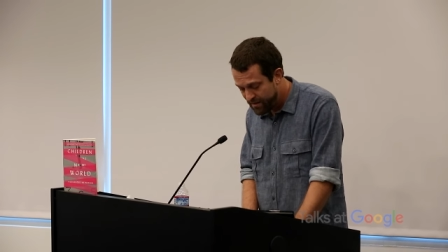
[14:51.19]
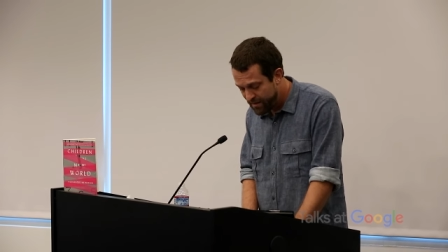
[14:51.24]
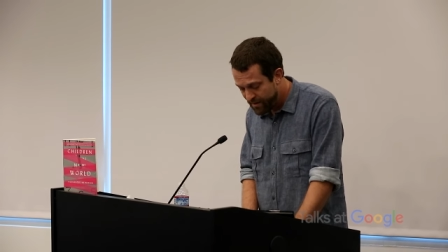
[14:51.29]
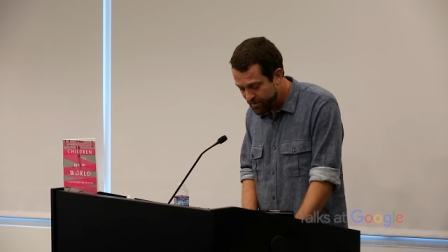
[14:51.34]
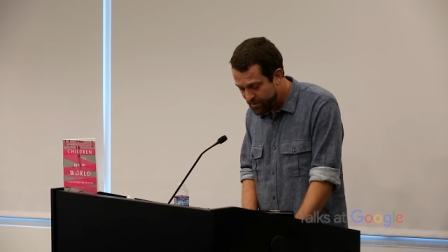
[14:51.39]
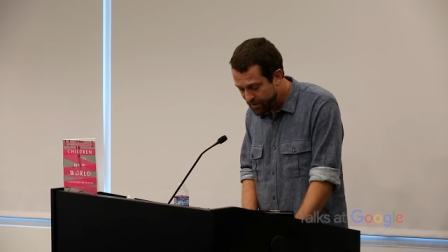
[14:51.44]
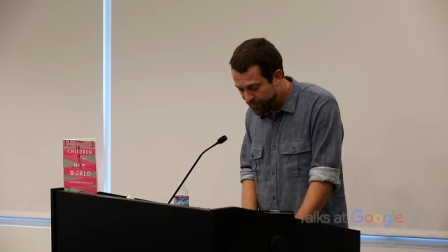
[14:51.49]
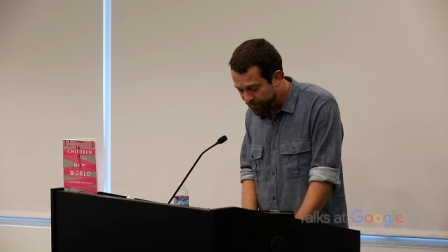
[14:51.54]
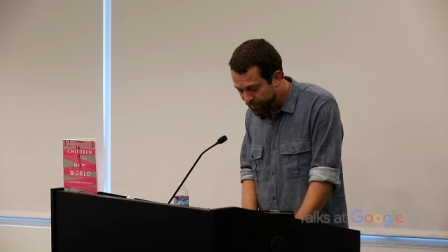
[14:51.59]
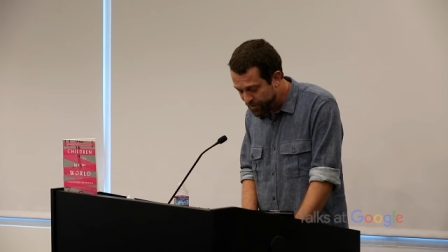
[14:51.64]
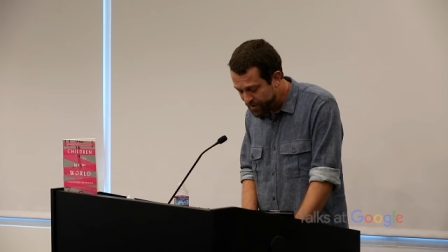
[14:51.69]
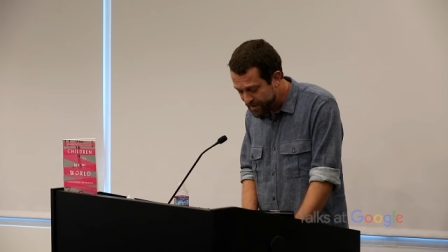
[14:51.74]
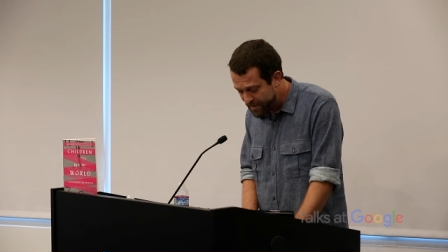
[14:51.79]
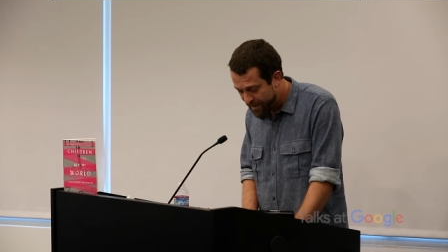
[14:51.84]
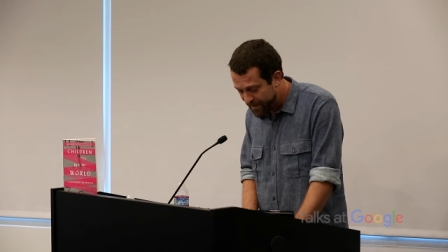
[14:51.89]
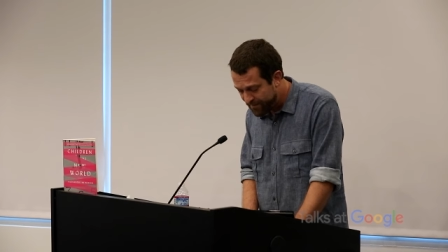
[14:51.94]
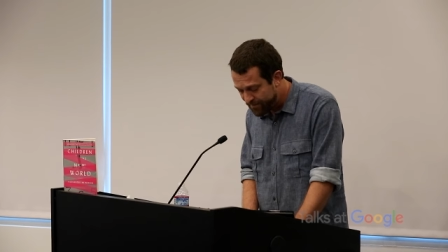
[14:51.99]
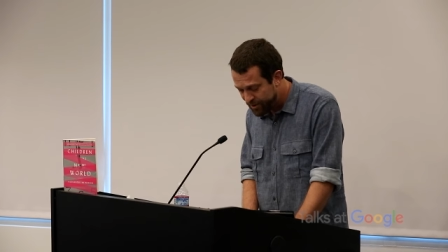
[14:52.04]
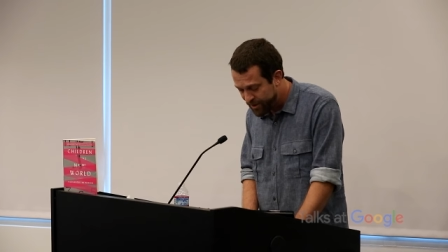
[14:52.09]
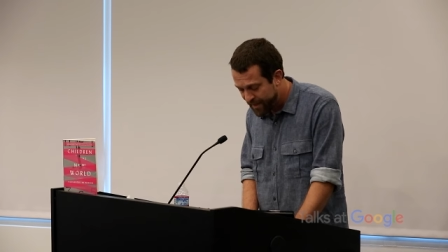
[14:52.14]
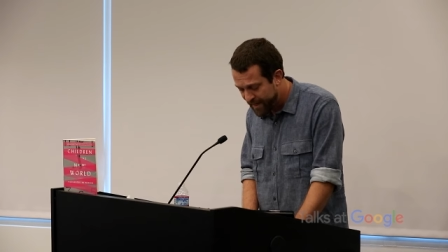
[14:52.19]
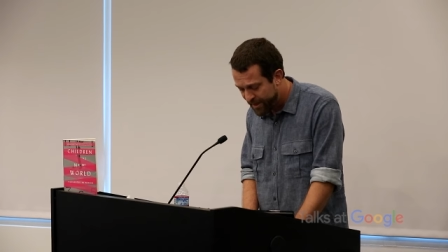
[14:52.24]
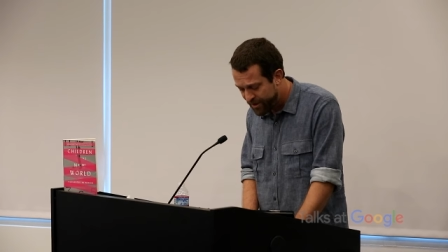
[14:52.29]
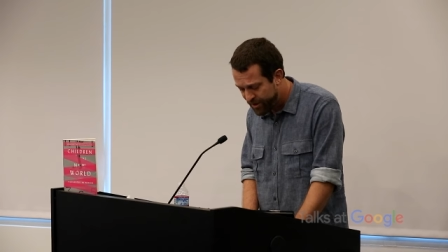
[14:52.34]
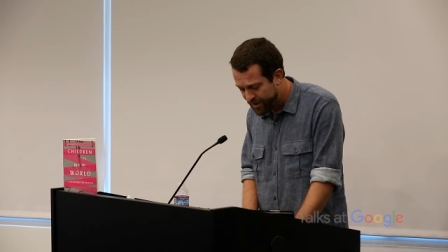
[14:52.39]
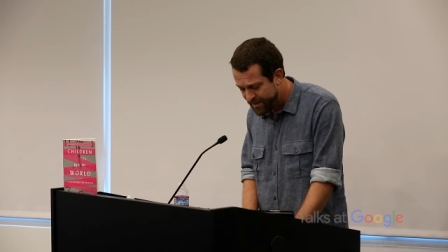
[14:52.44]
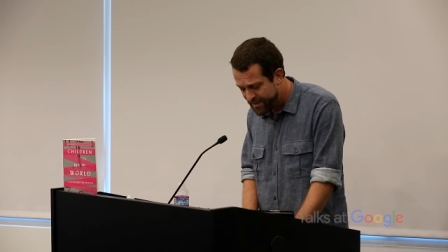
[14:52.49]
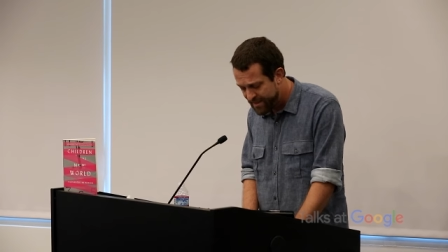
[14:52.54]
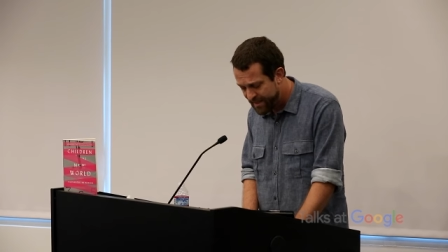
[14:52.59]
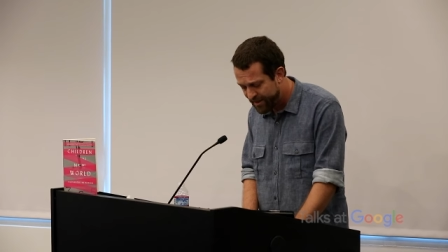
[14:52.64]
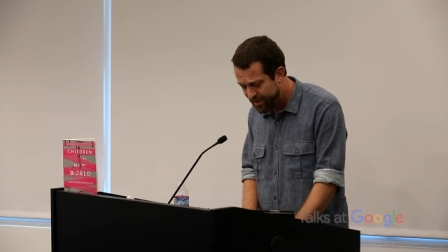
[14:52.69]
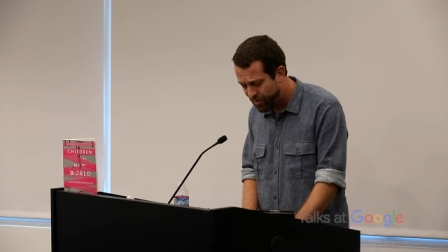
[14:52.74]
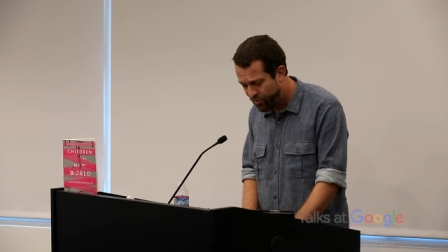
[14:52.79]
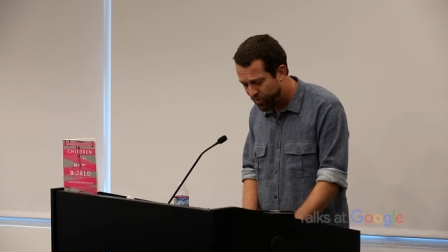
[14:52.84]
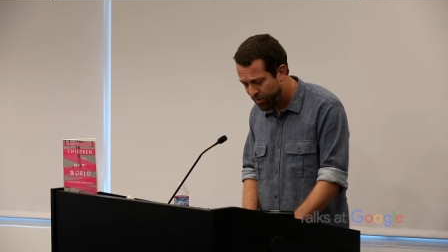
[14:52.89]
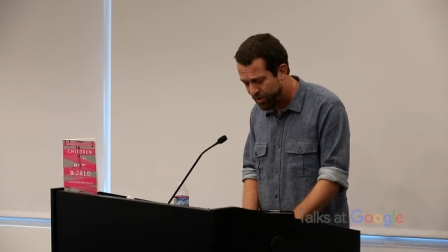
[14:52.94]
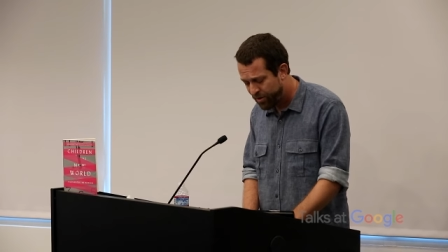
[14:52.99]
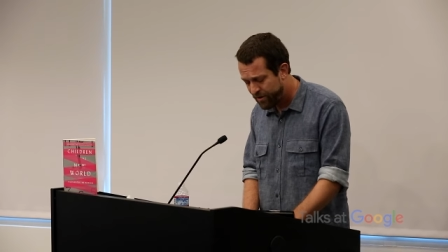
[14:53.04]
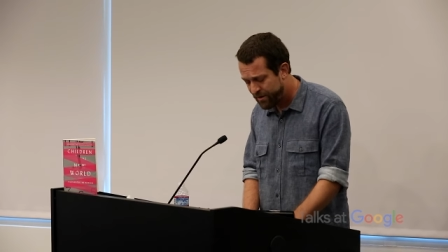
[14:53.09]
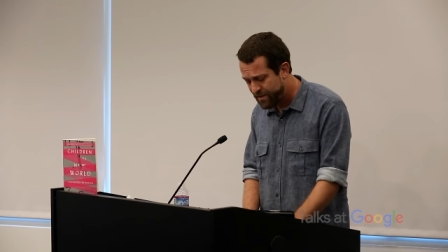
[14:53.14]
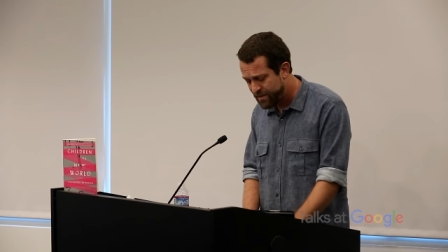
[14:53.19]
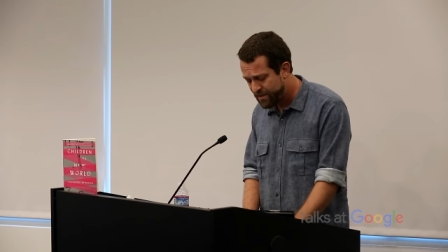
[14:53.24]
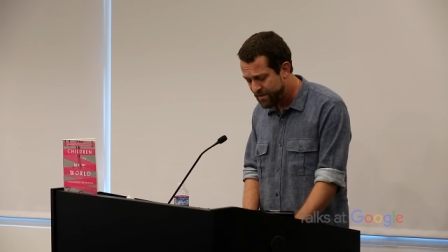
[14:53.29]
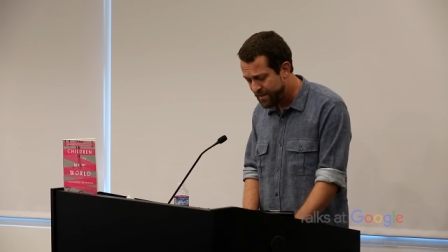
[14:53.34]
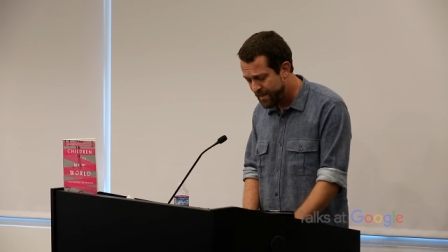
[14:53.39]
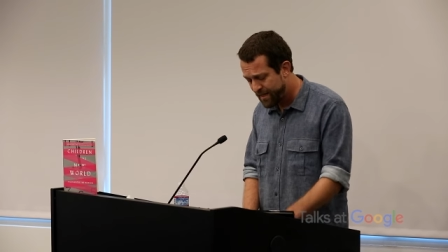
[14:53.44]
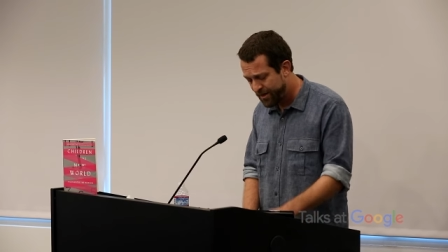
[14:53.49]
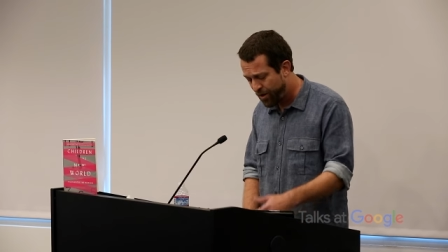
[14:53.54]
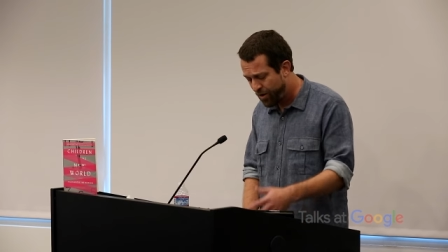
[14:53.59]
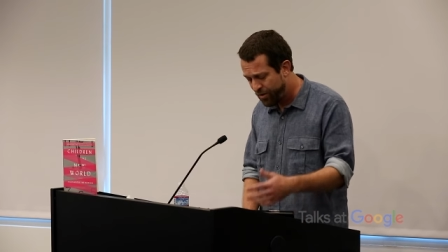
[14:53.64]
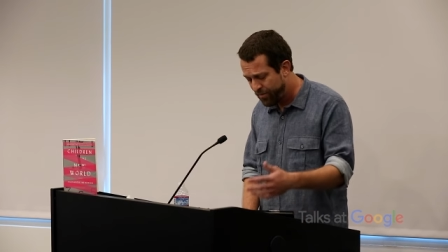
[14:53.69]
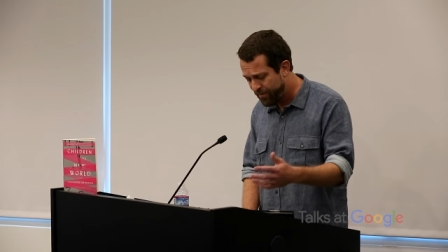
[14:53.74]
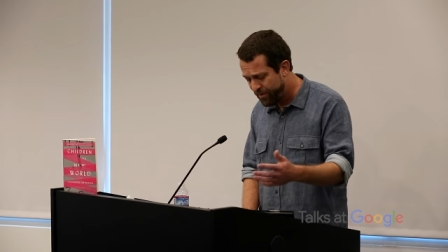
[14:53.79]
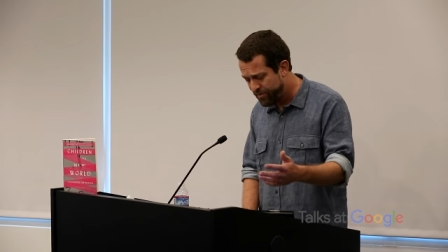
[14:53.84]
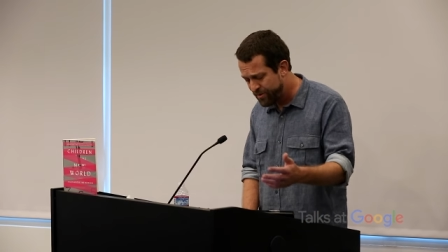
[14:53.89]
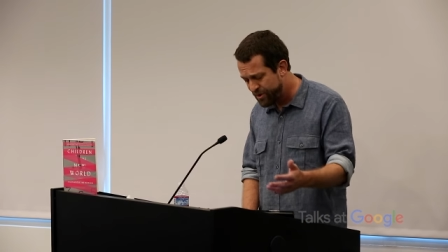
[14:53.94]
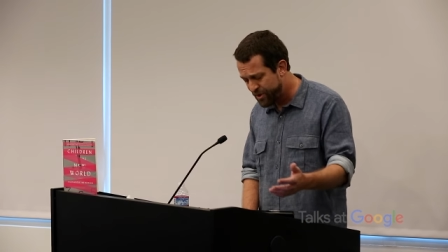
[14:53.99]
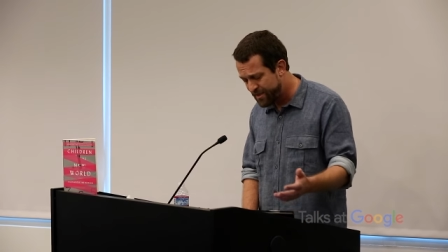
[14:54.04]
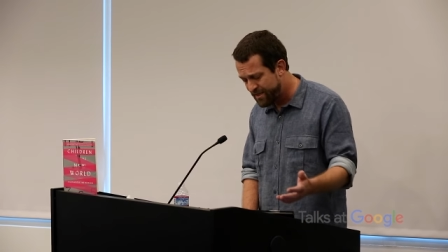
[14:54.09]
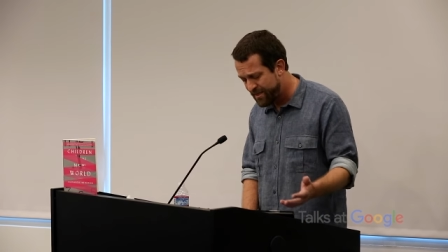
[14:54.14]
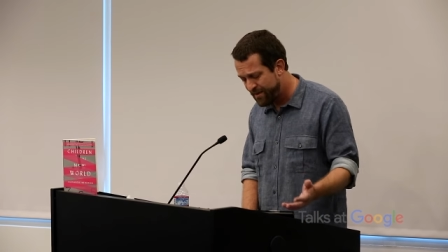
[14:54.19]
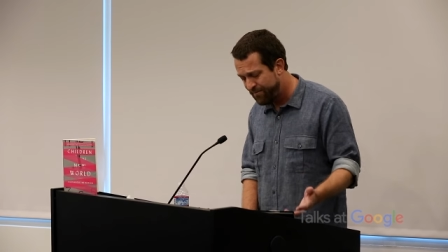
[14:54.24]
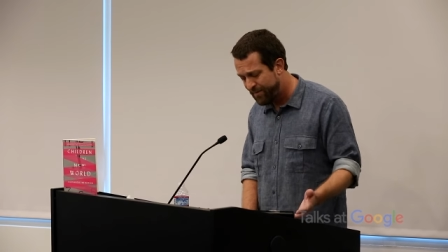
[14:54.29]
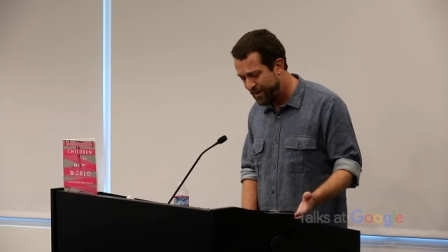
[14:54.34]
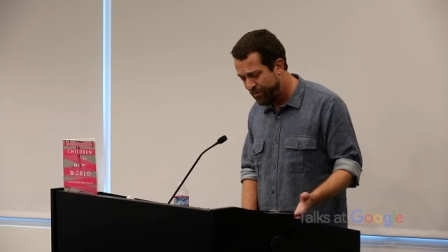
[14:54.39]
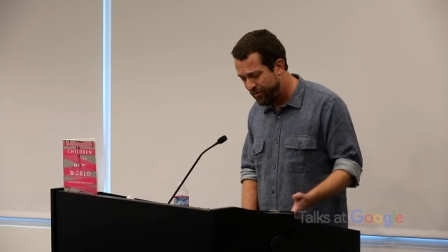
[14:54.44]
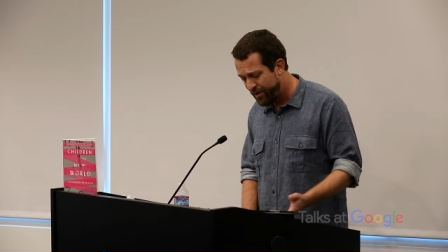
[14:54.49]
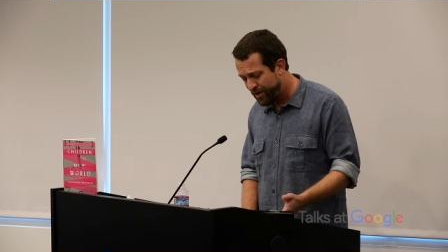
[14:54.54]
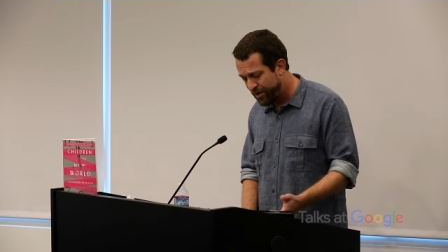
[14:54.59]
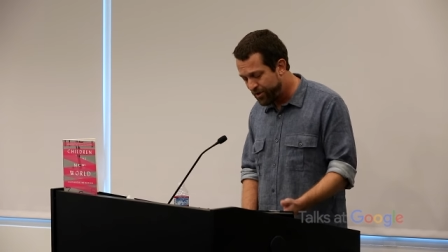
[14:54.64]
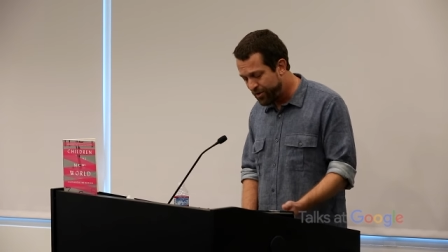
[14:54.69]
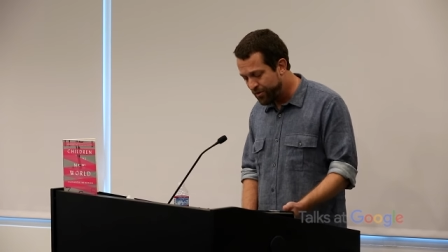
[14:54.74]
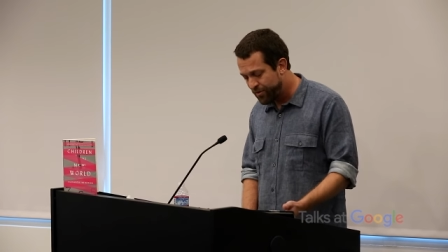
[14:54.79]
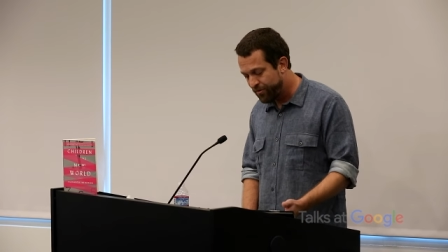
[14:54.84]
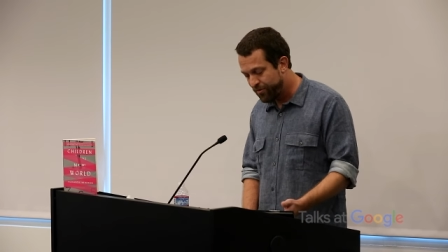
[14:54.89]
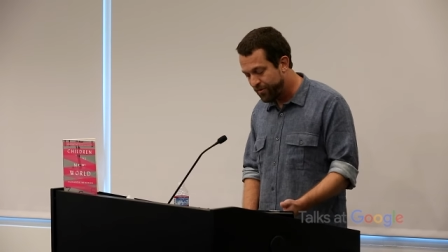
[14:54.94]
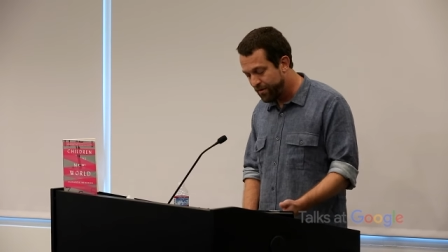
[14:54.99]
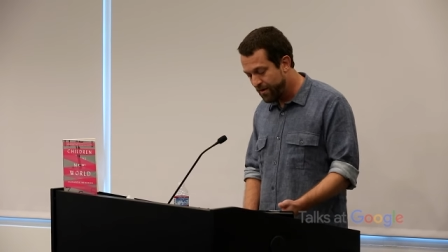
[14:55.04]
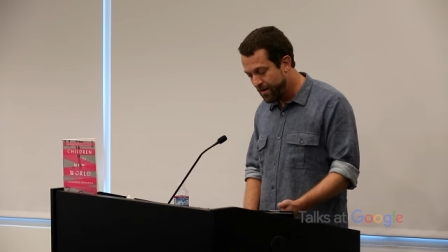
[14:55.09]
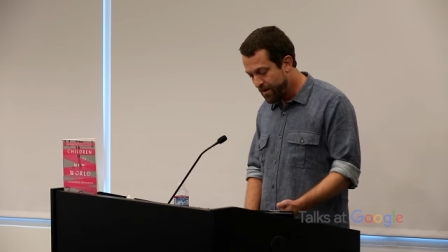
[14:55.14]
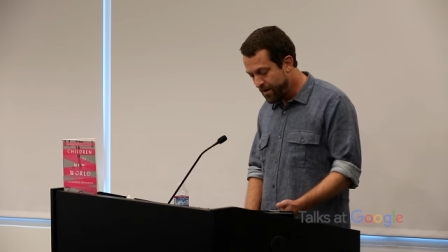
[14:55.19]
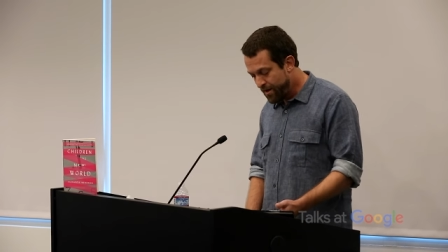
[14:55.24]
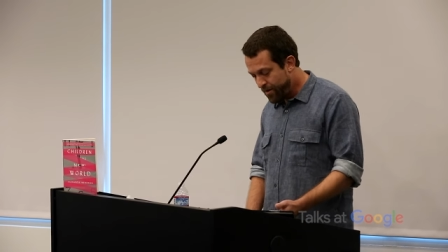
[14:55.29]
It was the first time she'd actually said the words. At home, it was just something we knew.